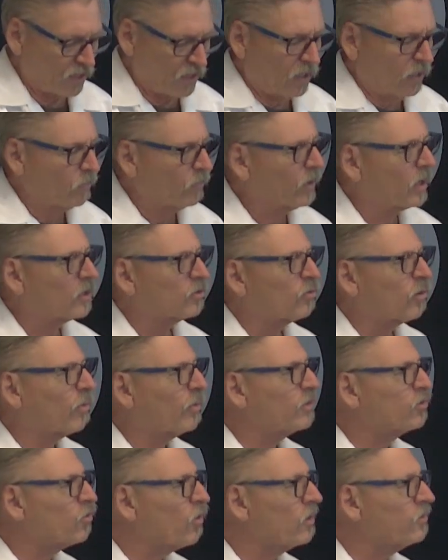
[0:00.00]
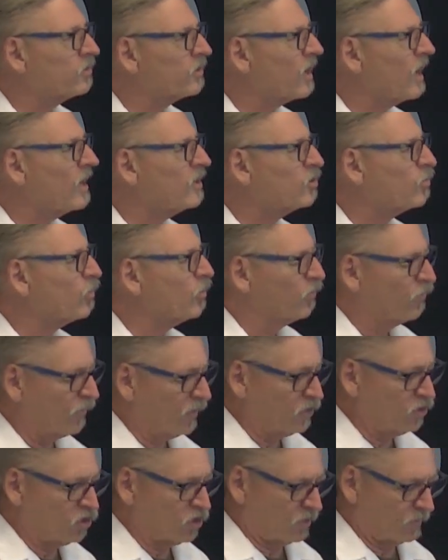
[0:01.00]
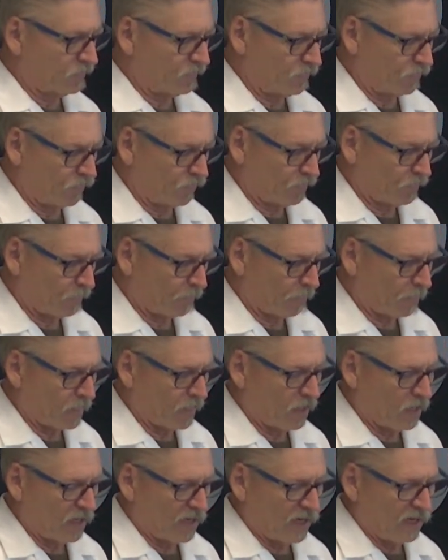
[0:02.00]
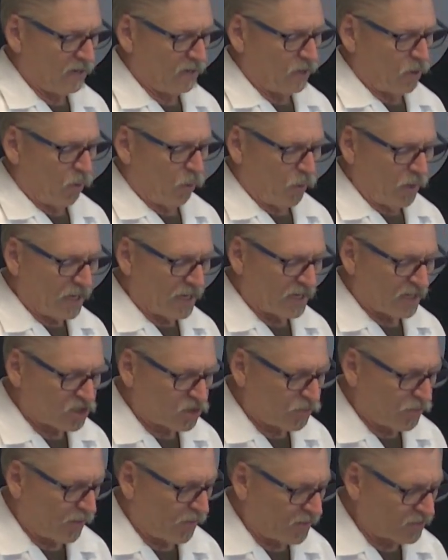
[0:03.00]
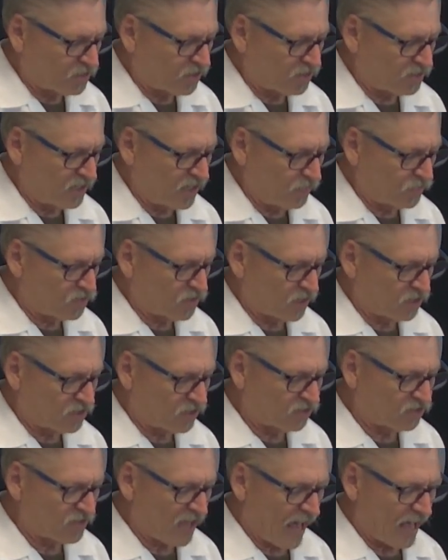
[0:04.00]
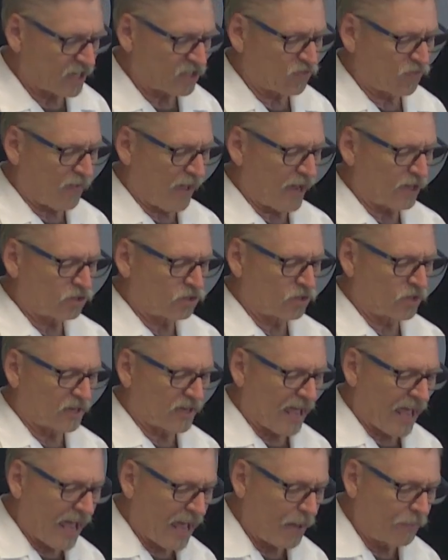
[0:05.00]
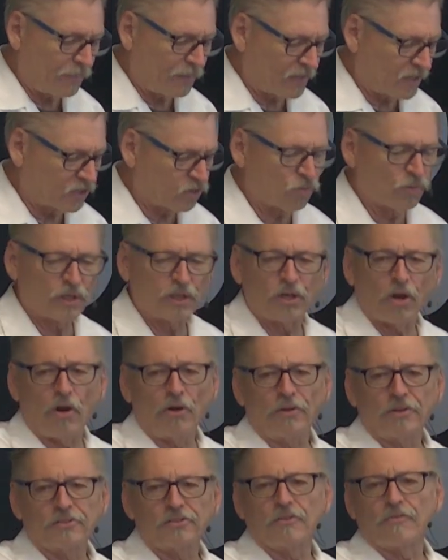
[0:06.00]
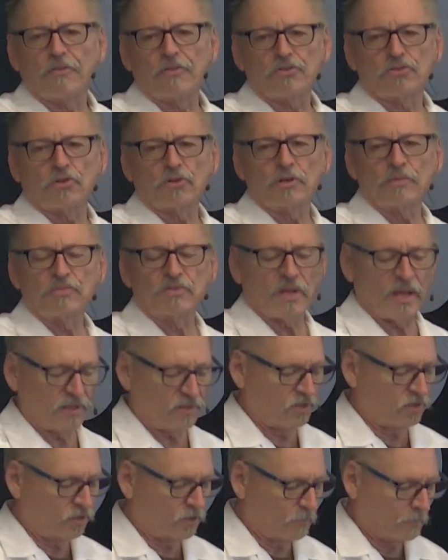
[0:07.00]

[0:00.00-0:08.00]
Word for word: Because when we trust God's provision, we can experience a deep sense of satisfaction and happiness regardless of our circumstances.